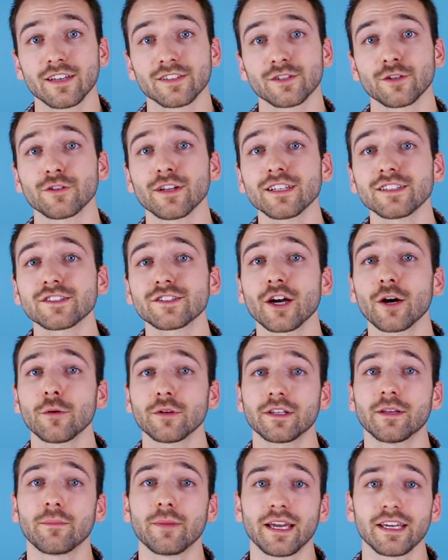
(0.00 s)
So let's start
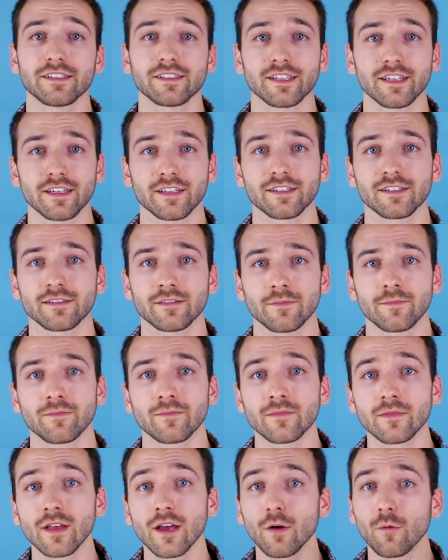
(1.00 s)
with the basics.
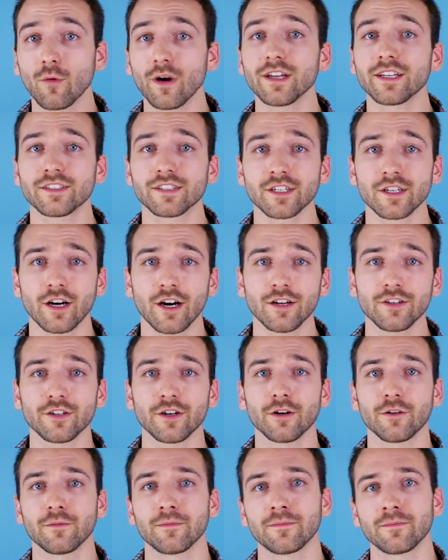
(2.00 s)
What is a
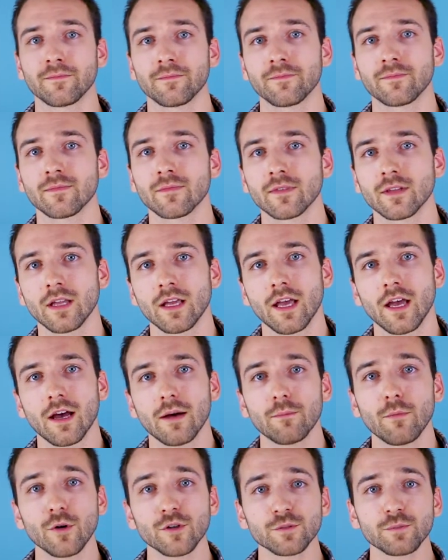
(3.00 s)
condo?
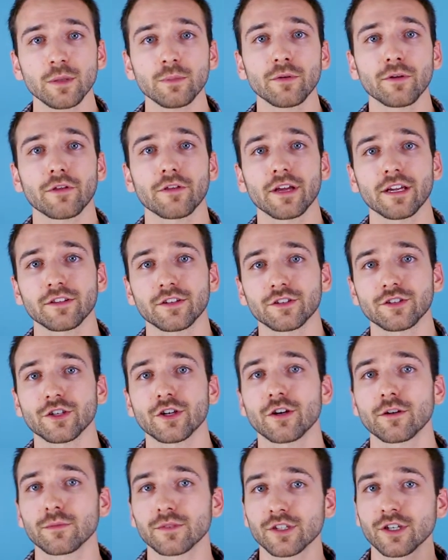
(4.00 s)
Most people think the
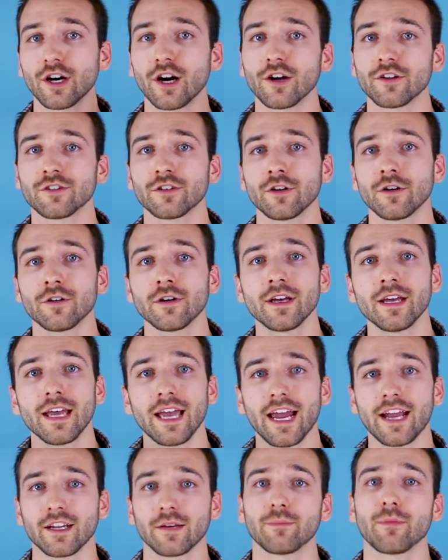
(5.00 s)
terms condo
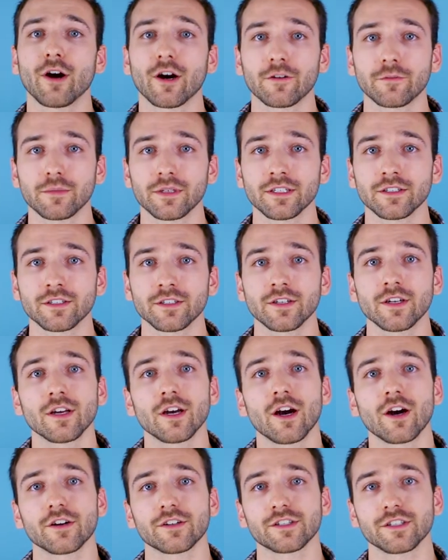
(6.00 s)
and apartment
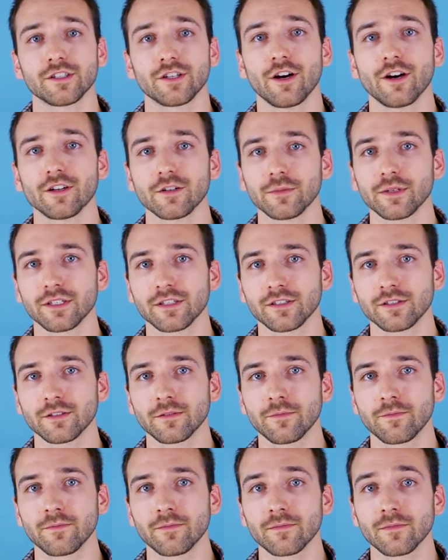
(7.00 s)
are synonymous.
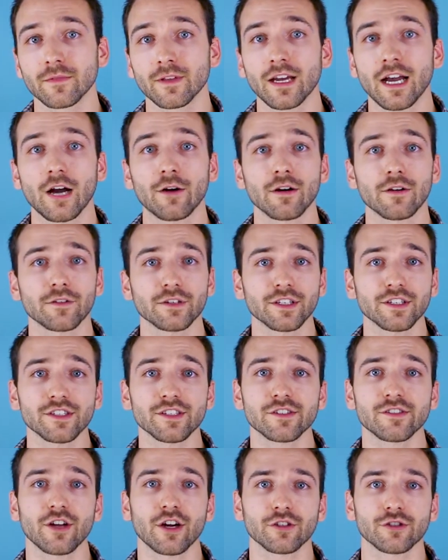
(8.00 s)
However, this
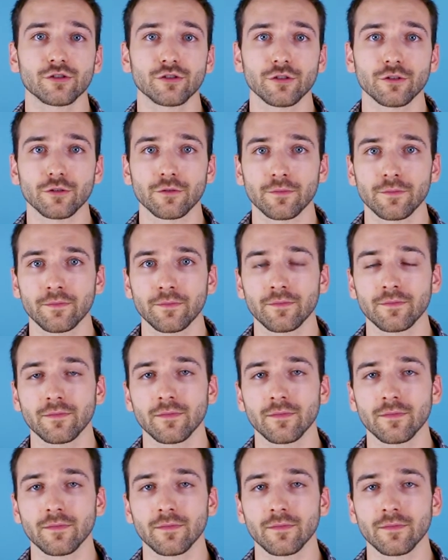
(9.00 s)
is not true.